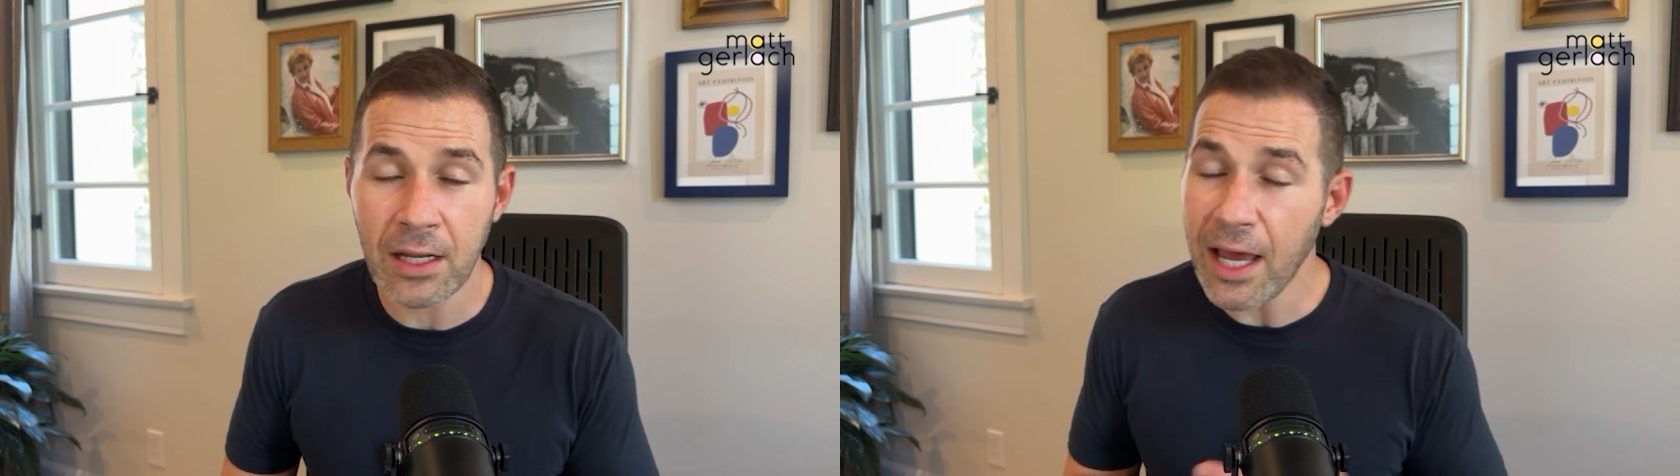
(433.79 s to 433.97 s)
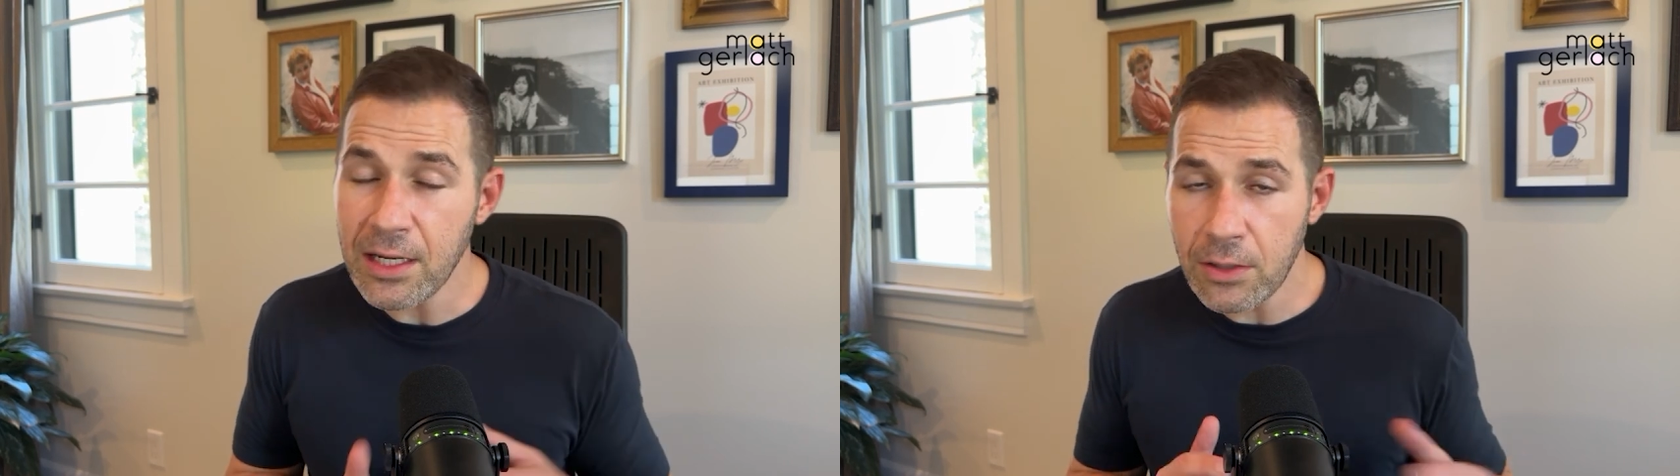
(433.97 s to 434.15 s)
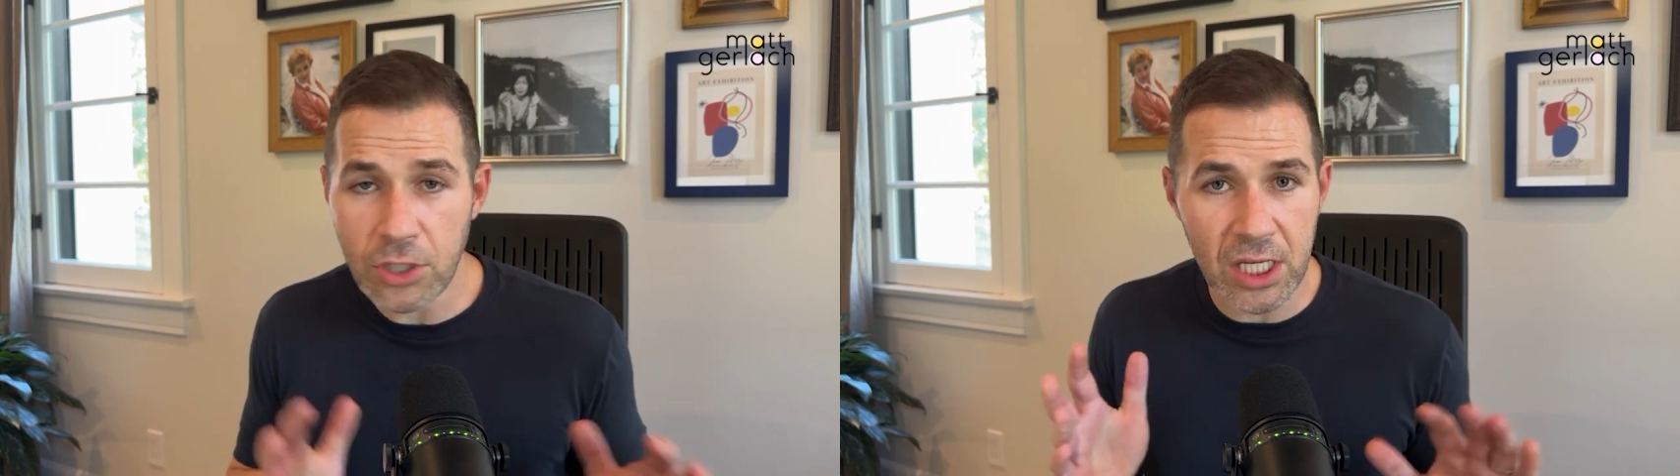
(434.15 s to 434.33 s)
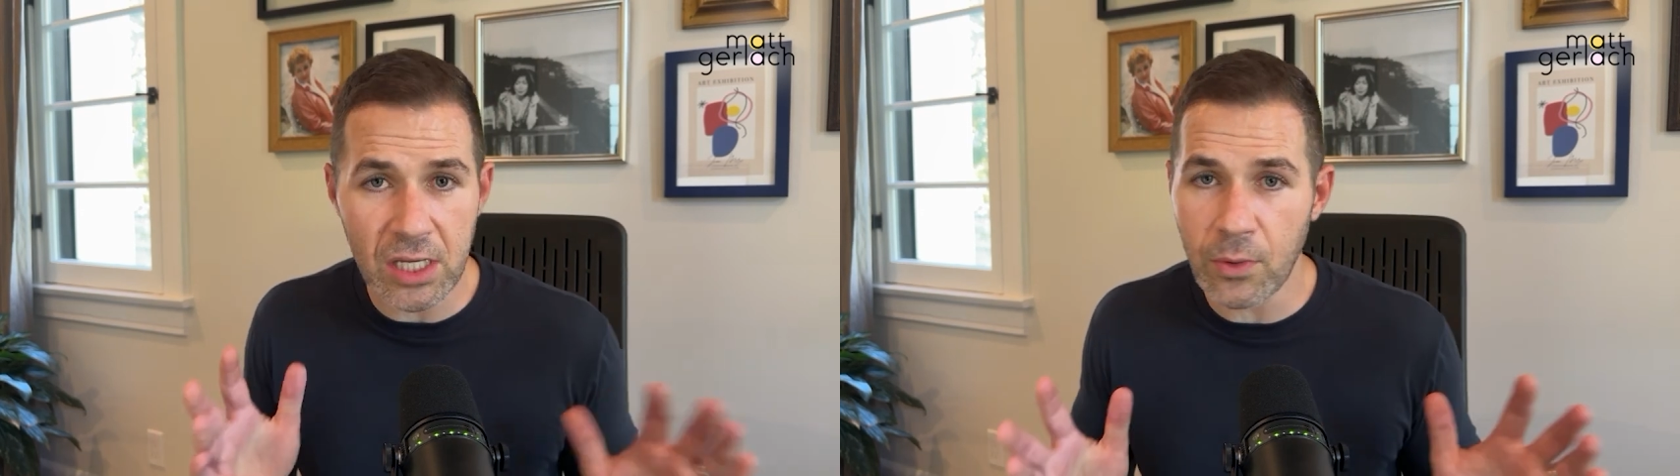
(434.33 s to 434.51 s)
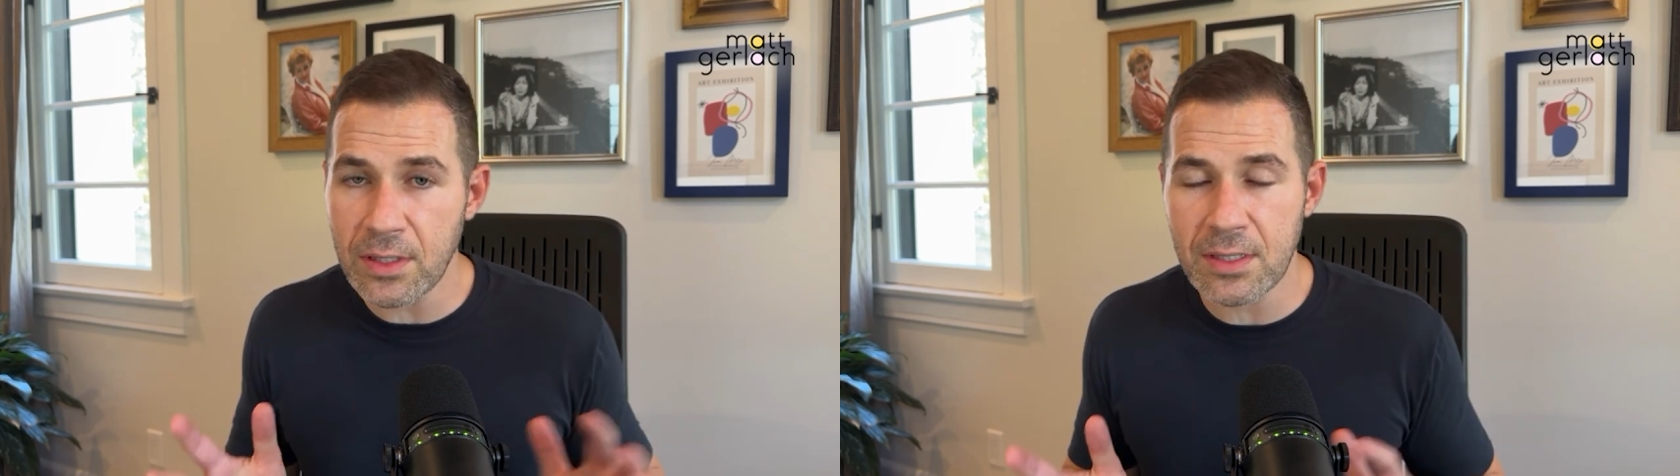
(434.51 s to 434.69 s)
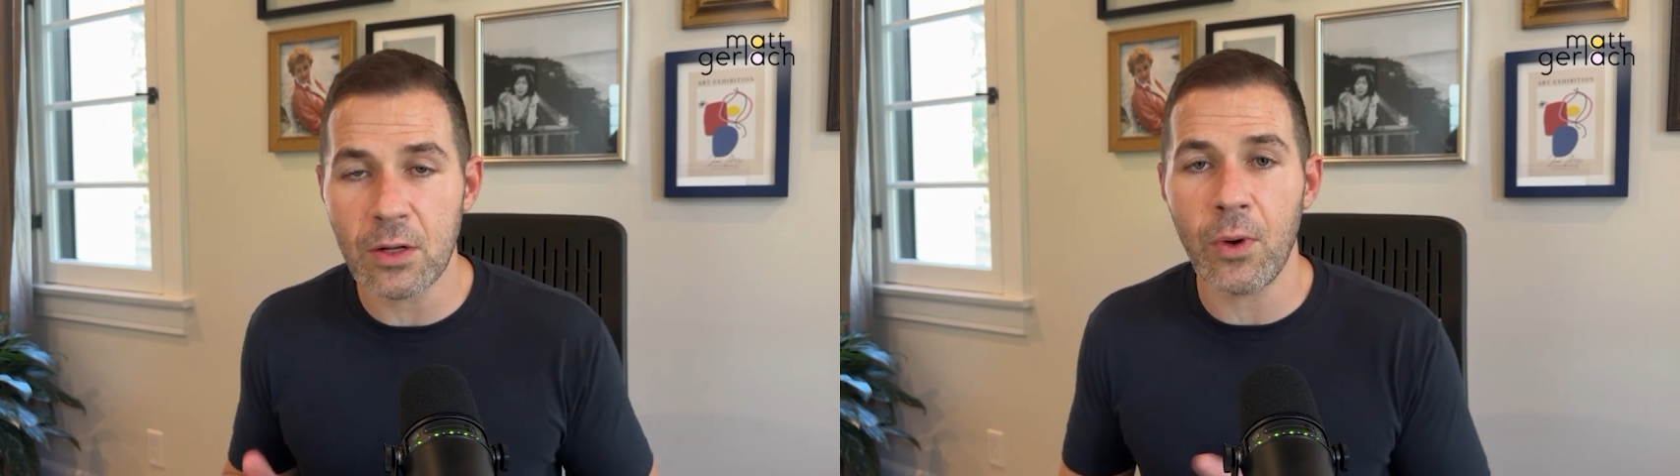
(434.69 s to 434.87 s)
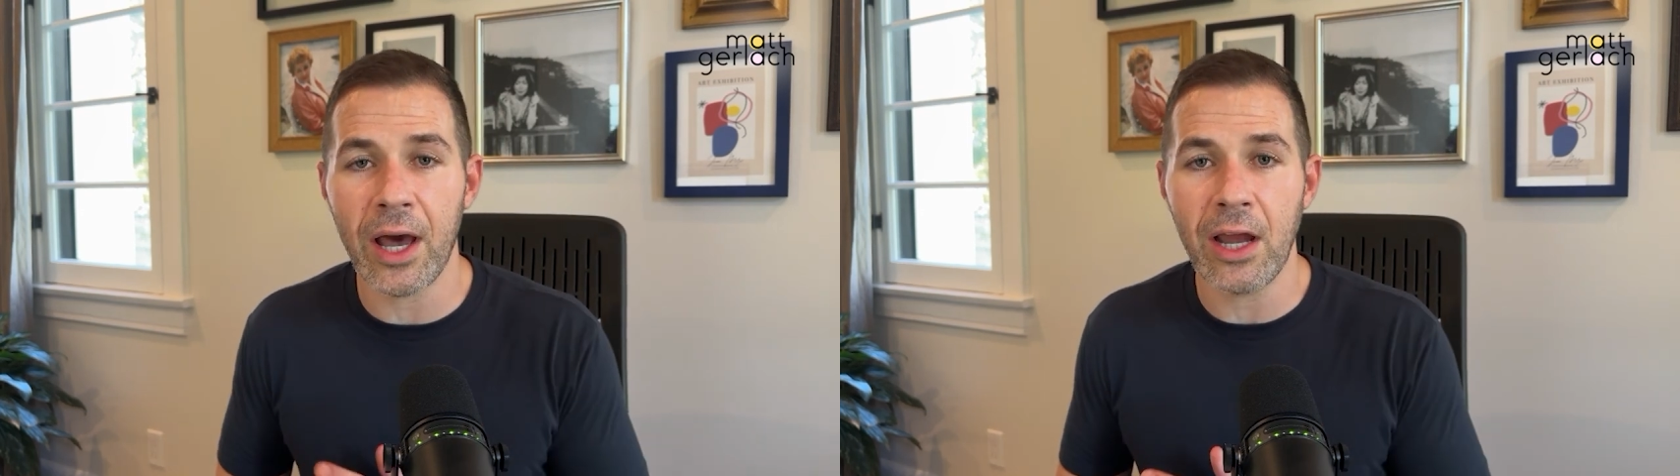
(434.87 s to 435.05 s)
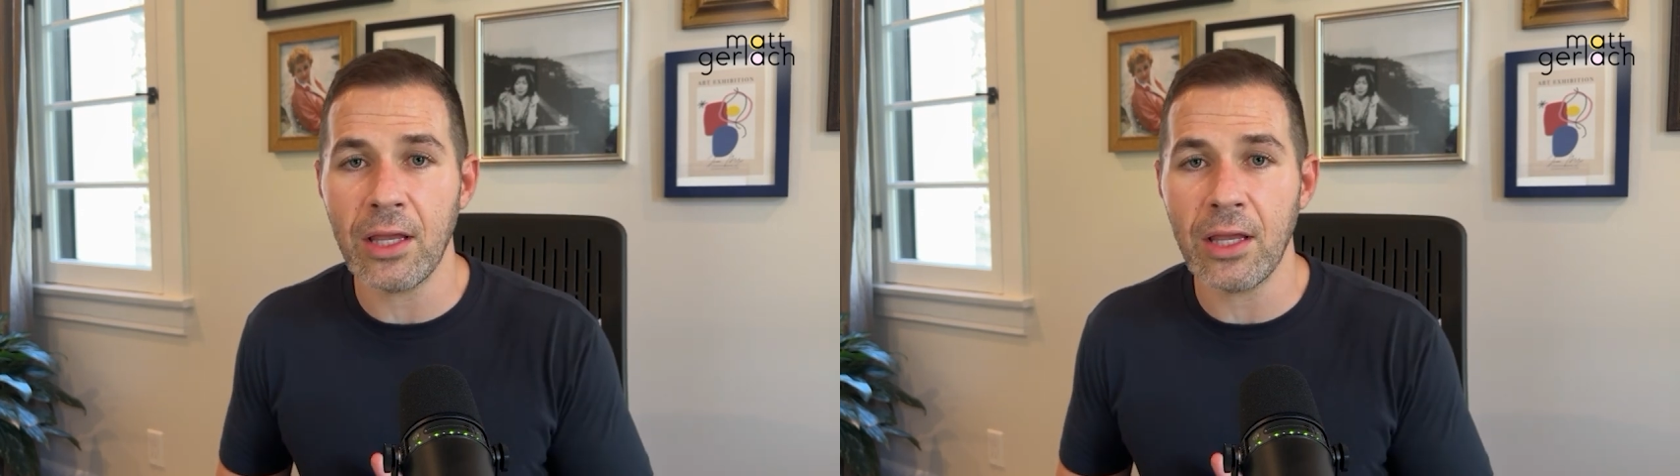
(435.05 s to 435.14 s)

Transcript: I do cheat once in a while.